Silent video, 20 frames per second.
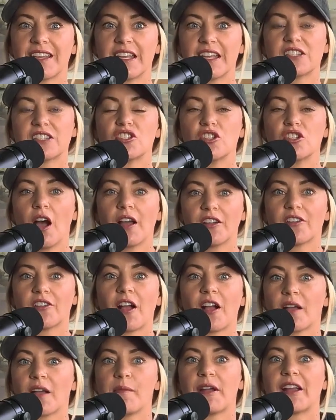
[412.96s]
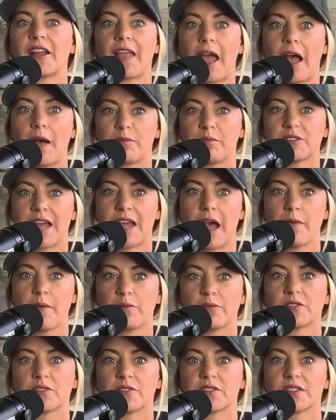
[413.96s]
it's not you're not comparing apples to
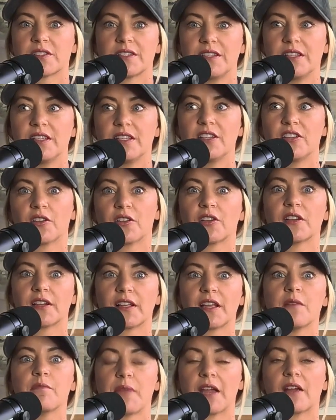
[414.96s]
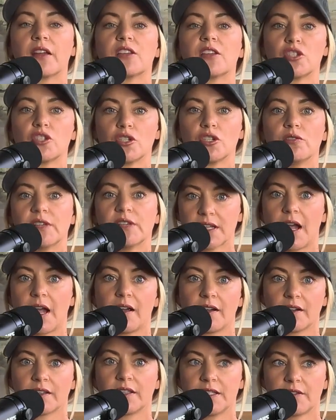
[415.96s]
apples. You're comparing two
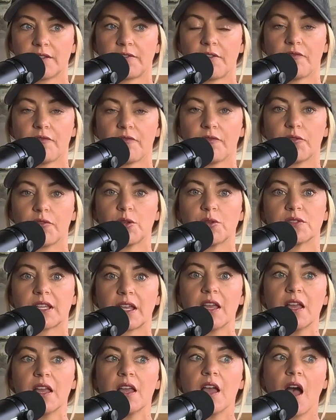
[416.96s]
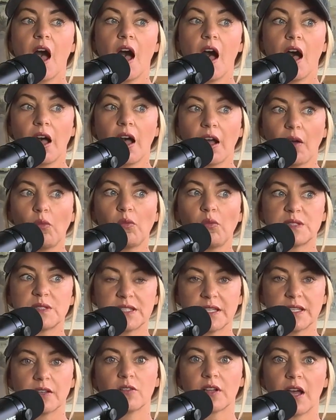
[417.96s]
entirely different foods. Like a
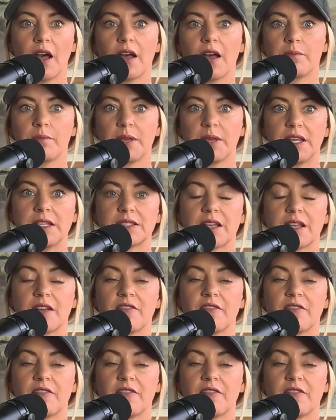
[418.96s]
single cut piece of